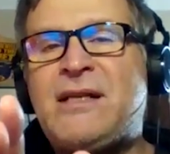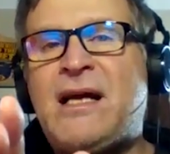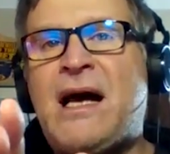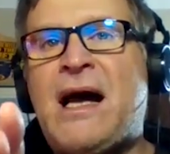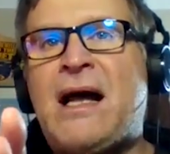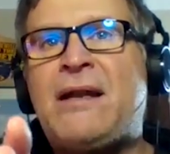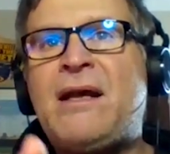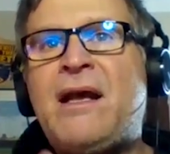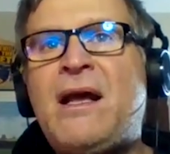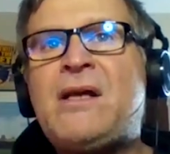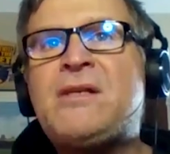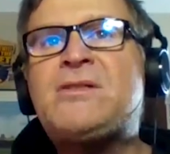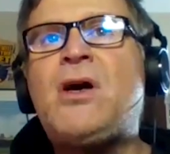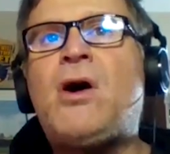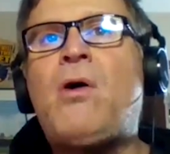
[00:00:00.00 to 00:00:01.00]
not
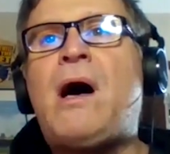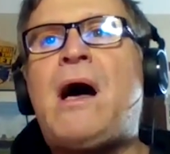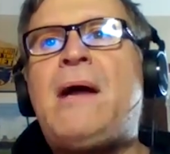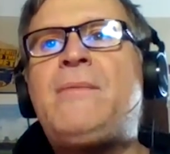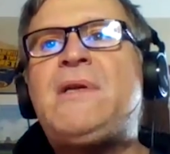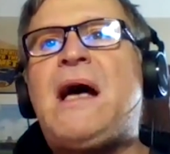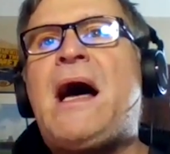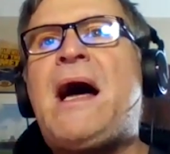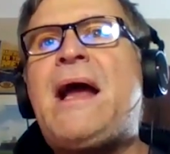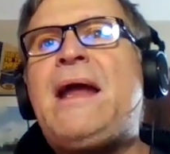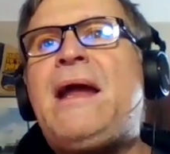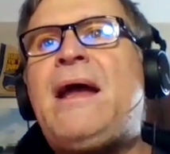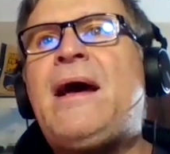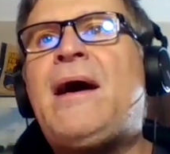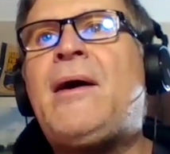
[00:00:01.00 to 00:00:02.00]
so i'm i
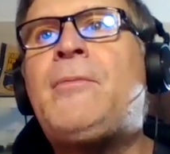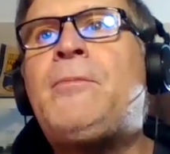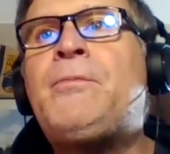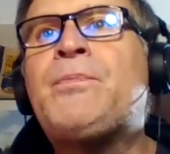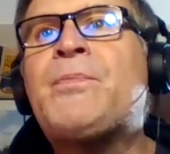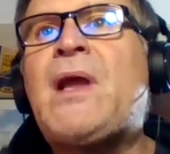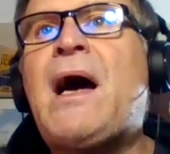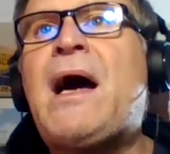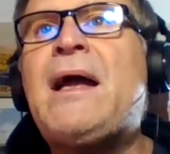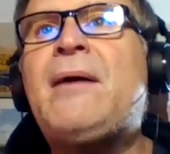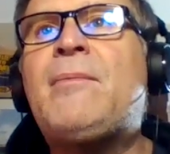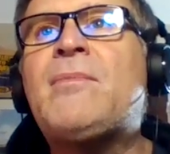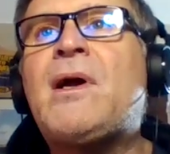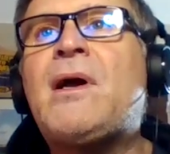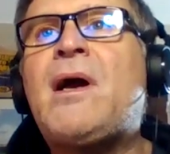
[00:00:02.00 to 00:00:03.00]
am i
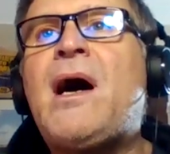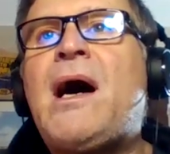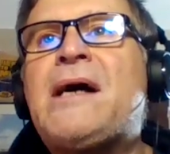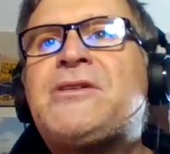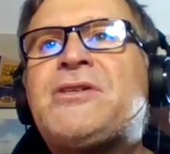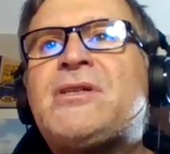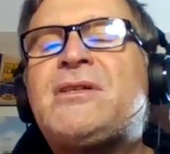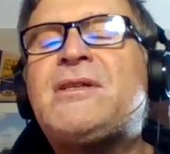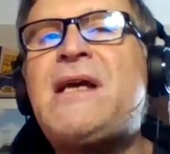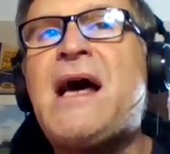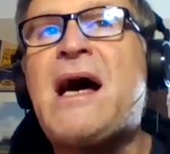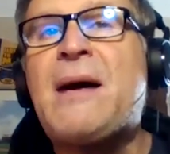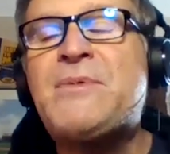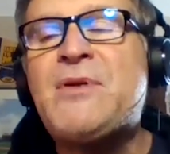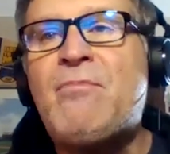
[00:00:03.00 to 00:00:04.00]
am cautiously
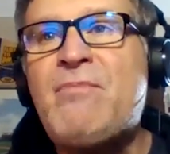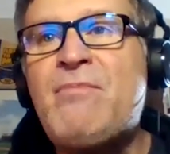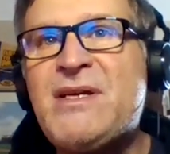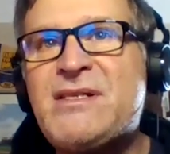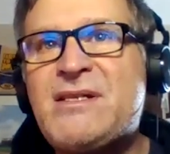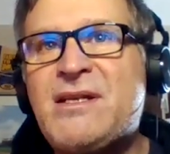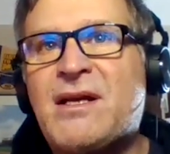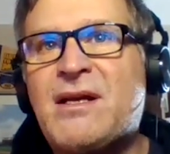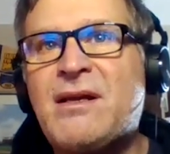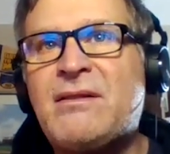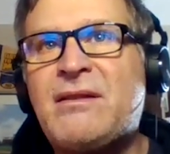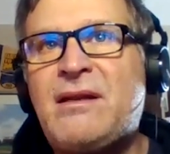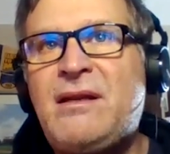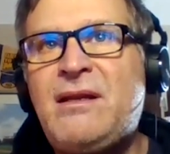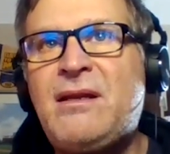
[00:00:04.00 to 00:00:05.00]
optimistic
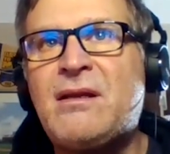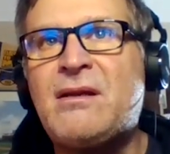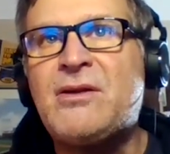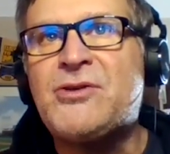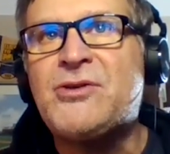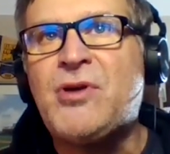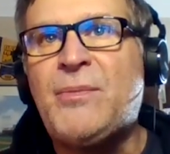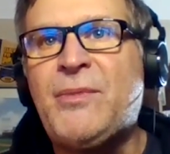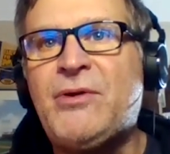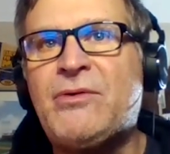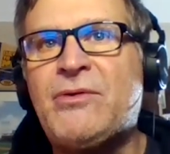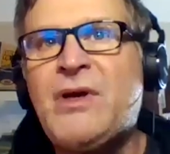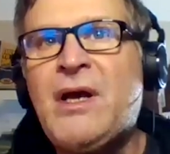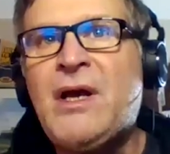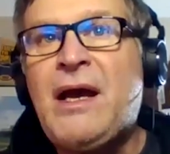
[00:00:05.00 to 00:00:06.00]
that he can
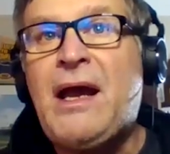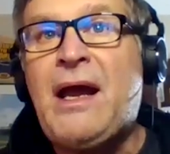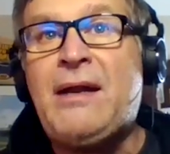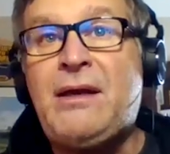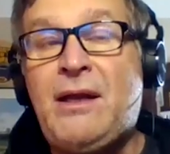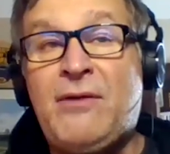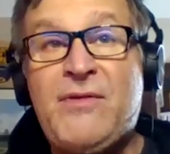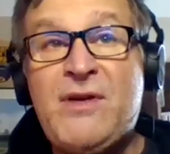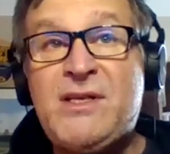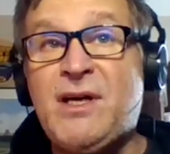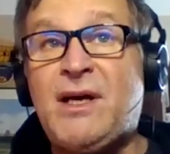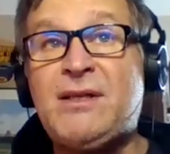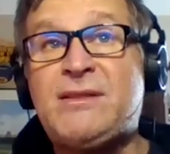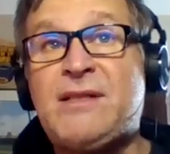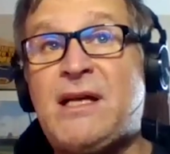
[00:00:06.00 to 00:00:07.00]
contribute and if he
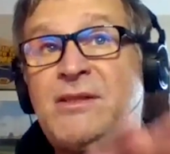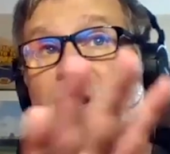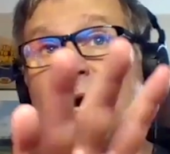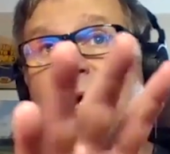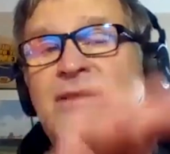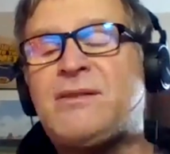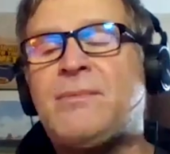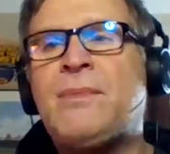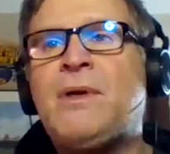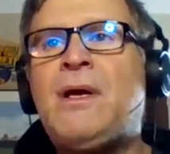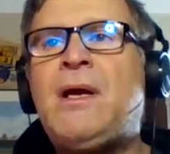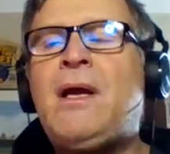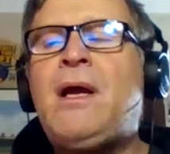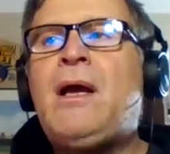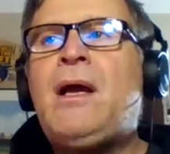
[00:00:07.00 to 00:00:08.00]
does that's awesome
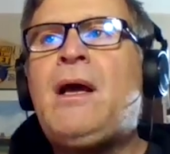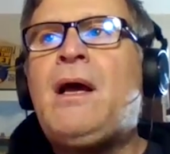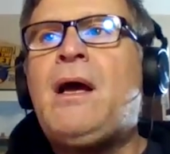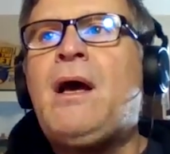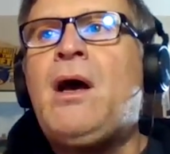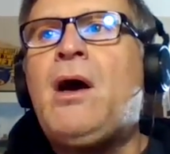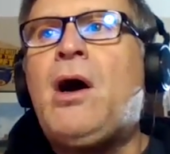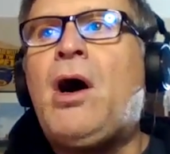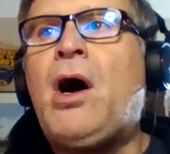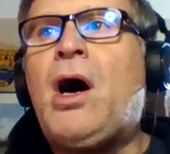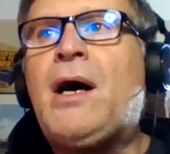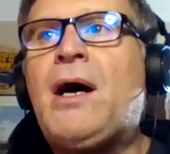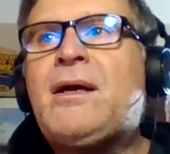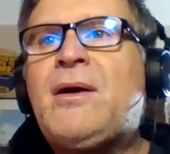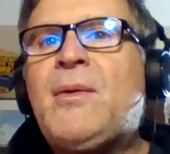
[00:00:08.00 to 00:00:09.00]

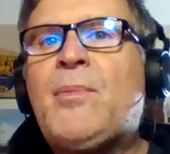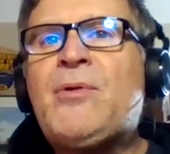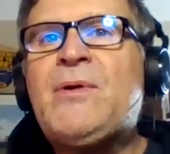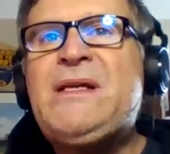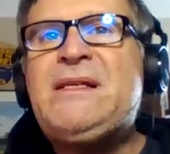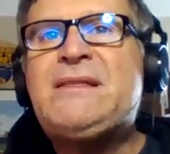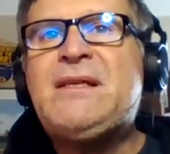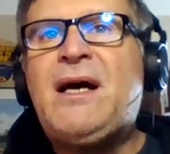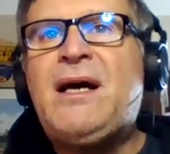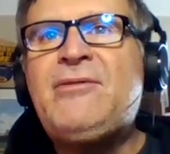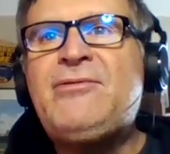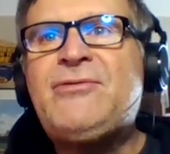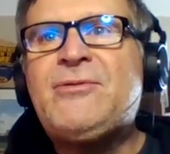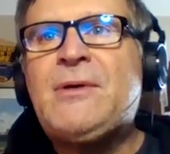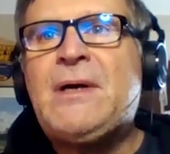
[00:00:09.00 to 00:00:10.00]
on
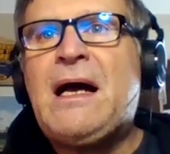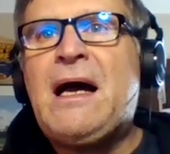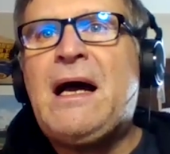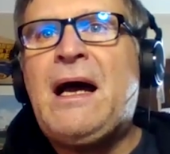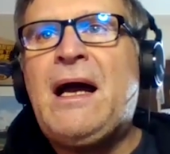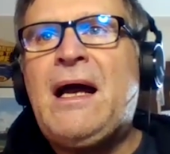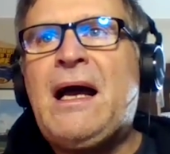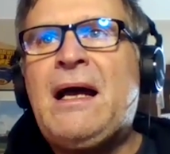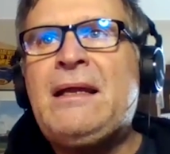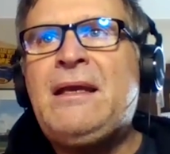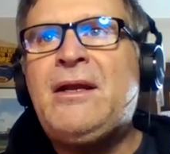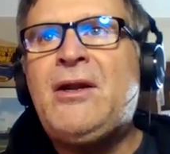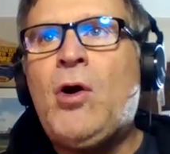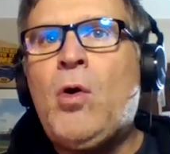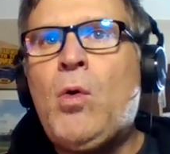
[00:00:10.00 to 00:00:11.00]
kaprizov i
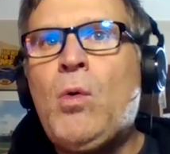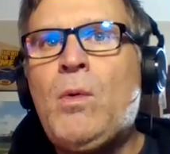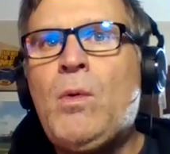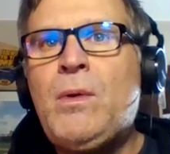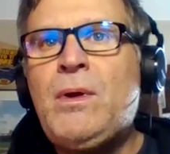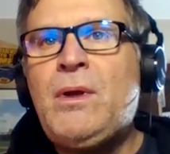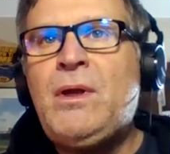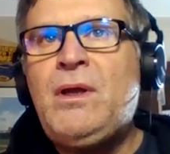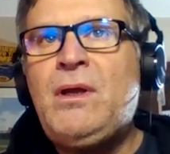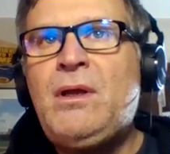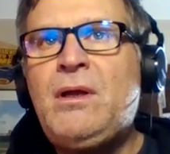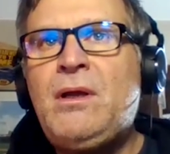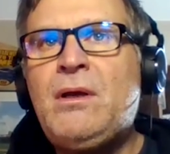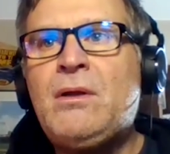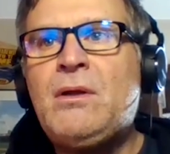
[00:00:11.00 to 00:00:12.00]
you know
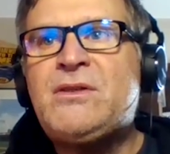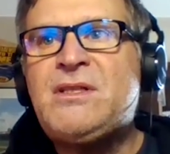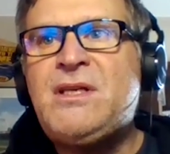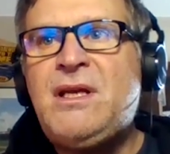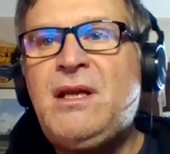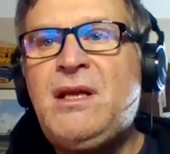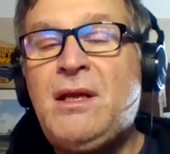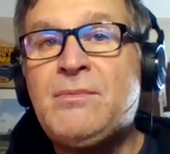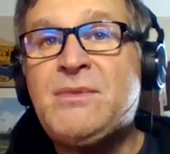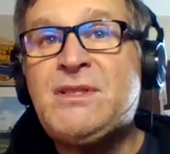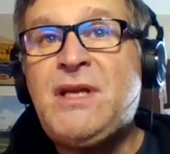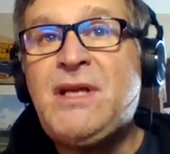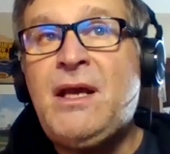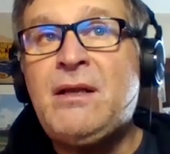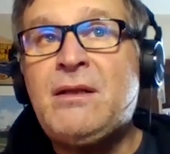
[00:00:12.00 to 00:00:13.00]
seeing him
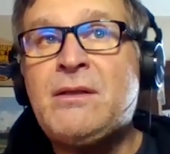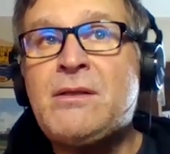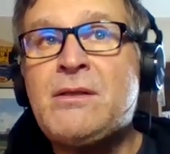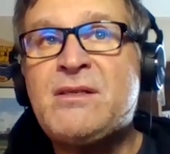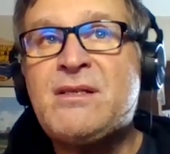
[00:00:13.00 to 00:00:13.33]
skate the, the